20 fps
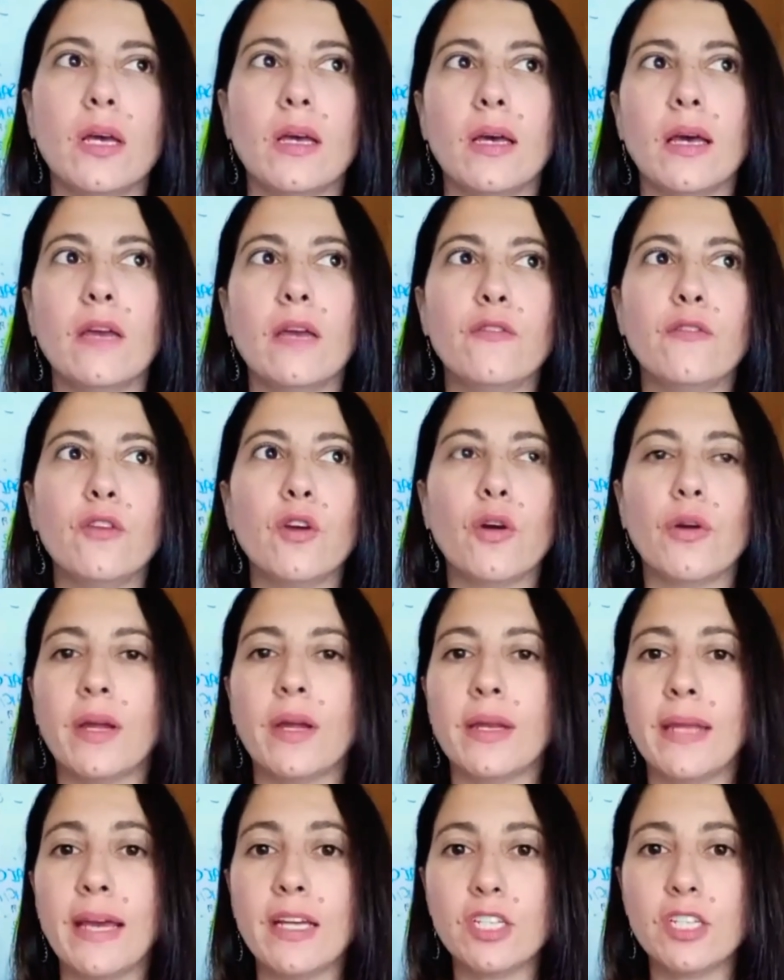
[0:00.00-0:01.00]
if you're an
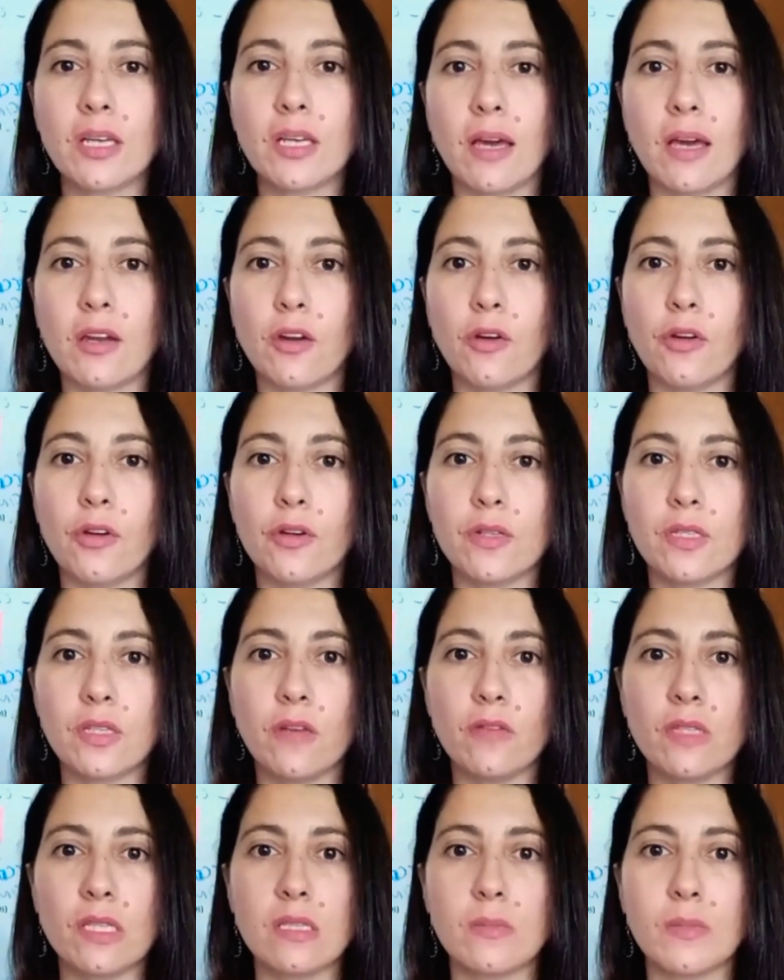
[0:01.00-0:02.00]
educator or you're
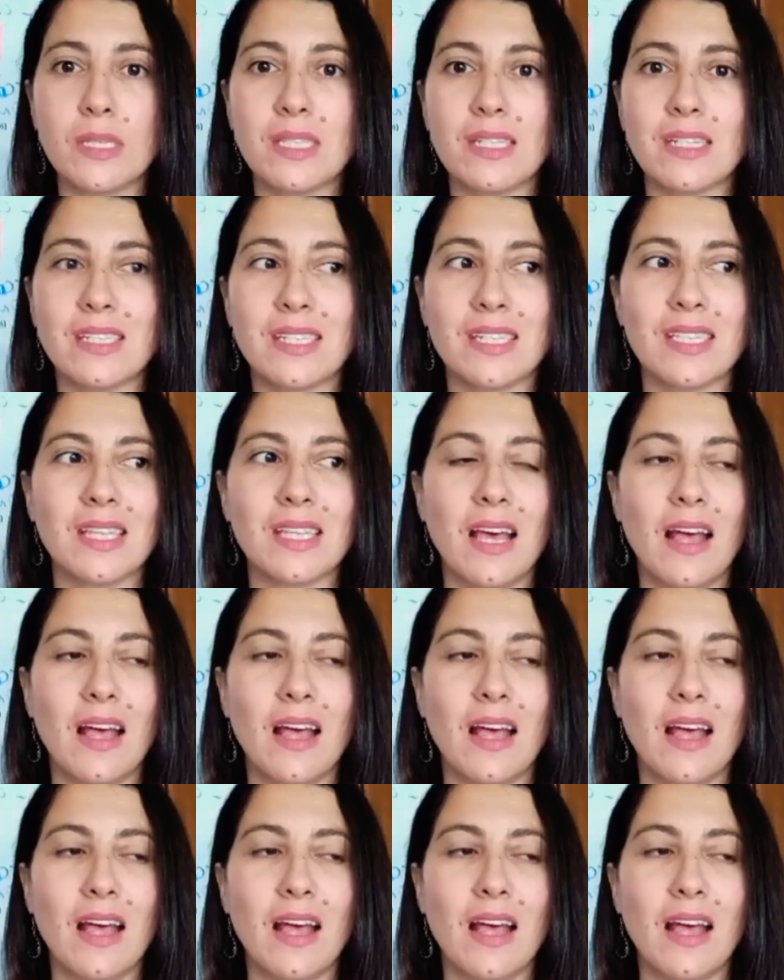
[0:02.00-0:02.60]
services businesses,